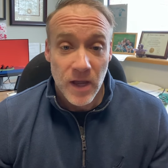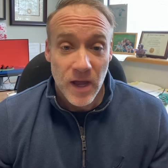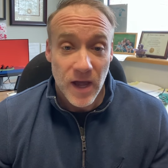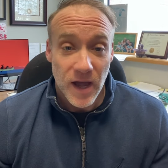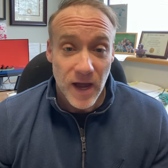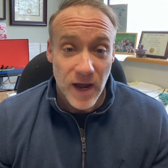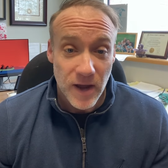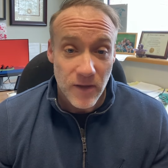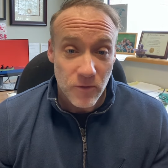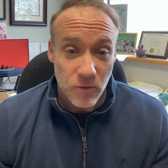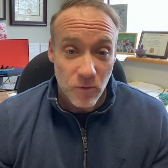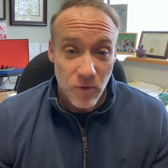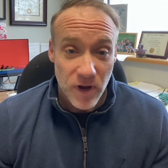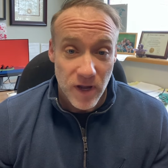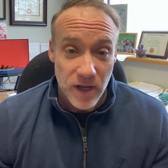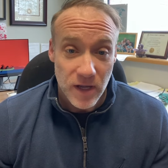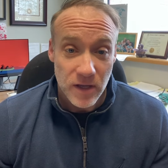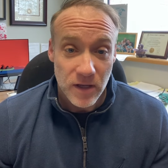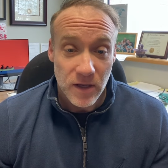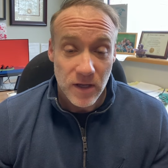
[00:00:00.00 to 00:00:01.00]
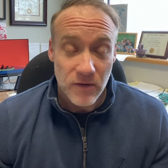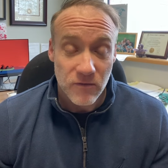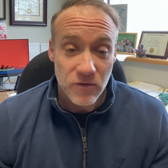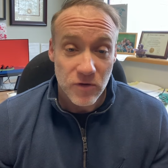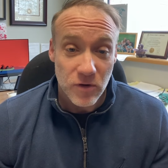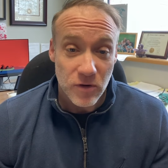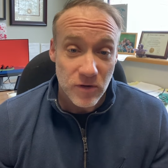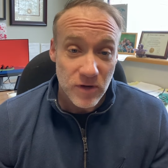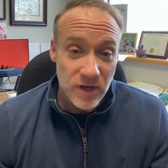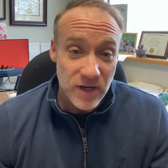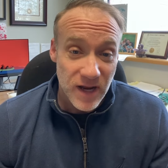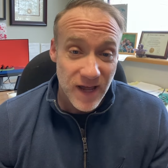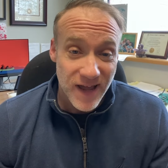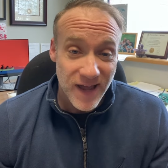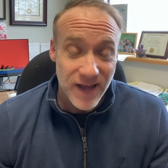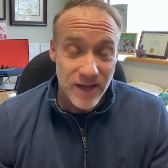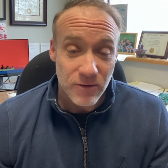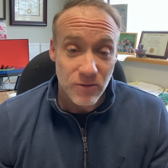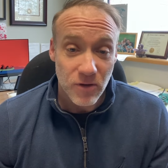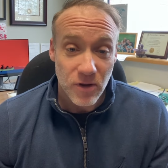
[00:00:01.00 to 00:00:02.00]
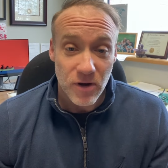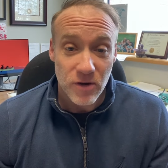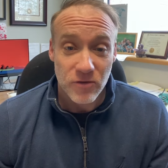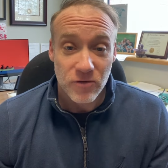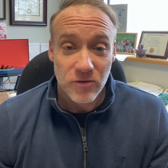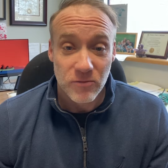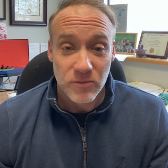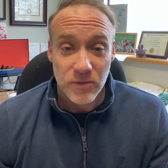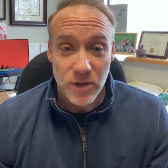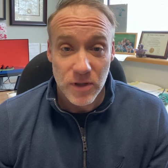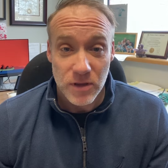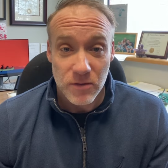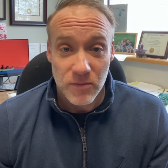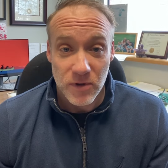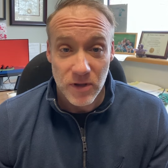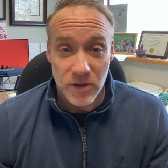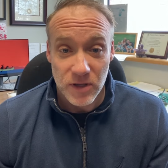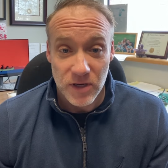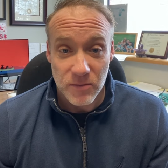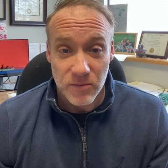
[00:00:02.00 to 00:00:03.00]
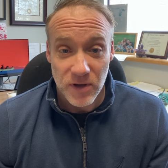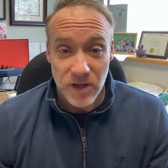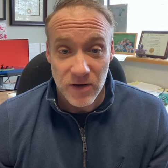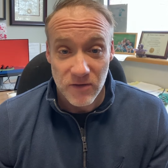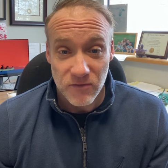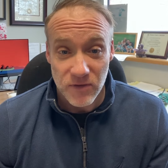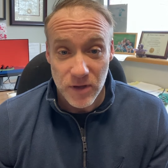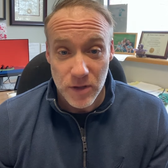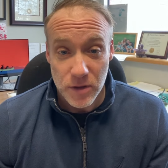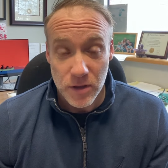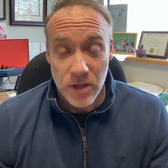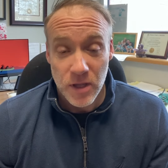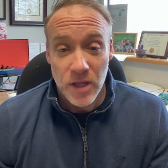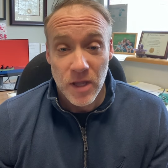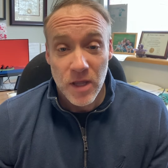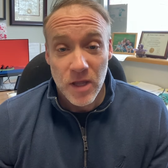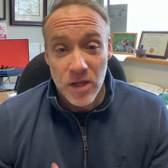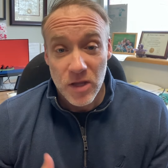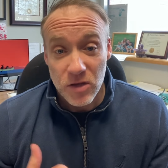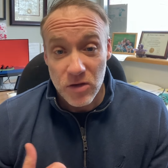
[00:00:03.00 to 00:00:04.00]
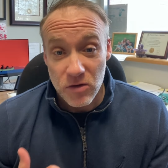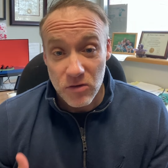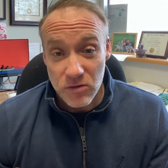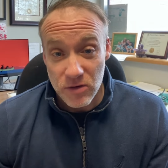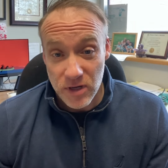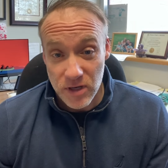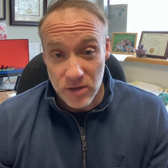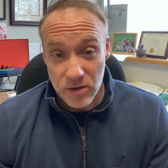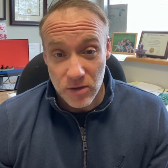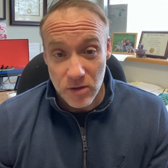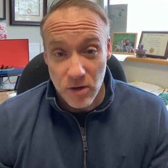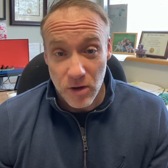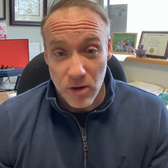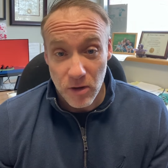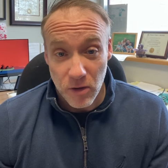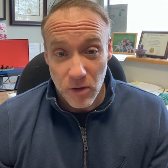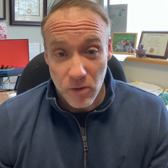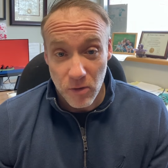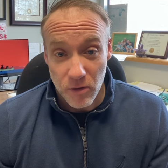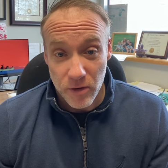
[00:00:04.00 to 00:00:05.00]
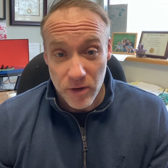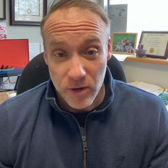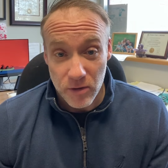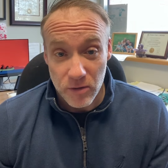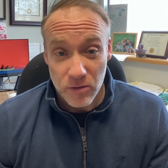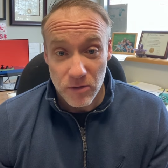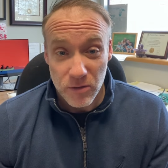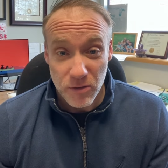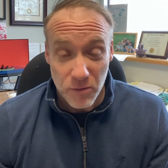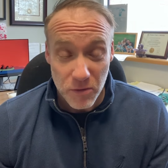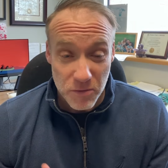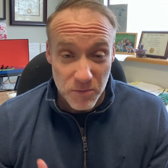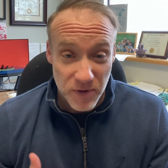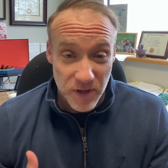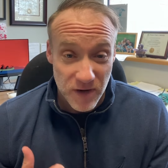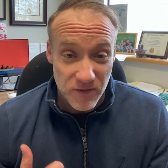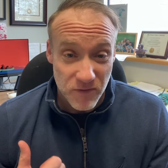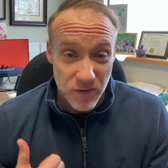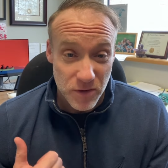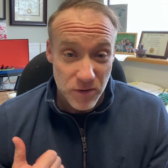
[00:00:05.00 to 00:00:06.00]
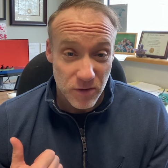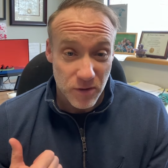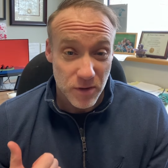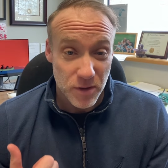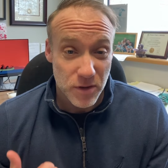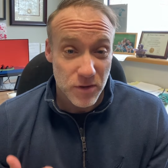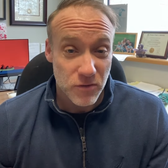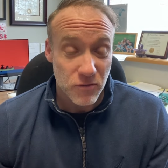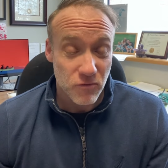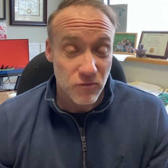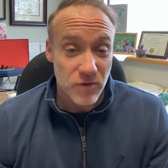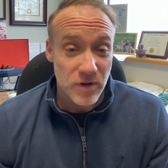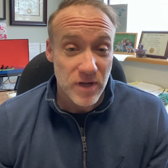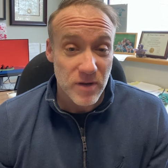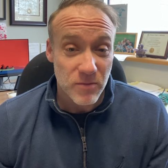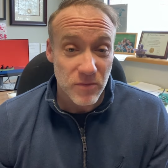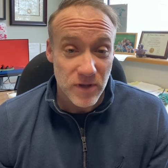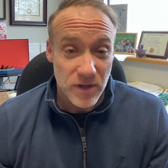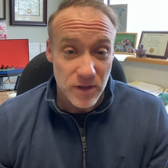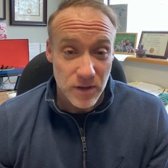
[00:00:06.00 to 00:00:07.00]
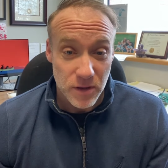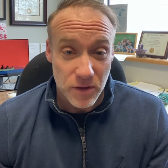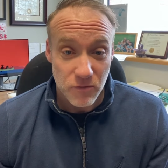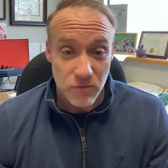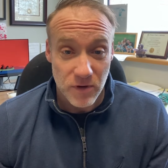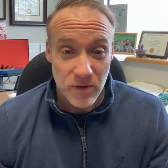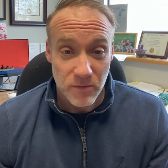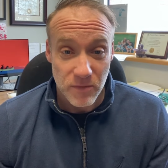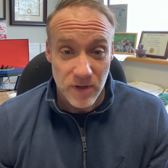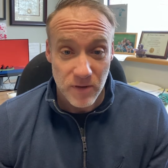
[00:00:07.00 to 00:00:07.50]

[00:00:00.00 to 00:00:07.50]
Either way, if you're denied long-term disability benefits, you need to call a lawyer. Those benefits are extremely, extremely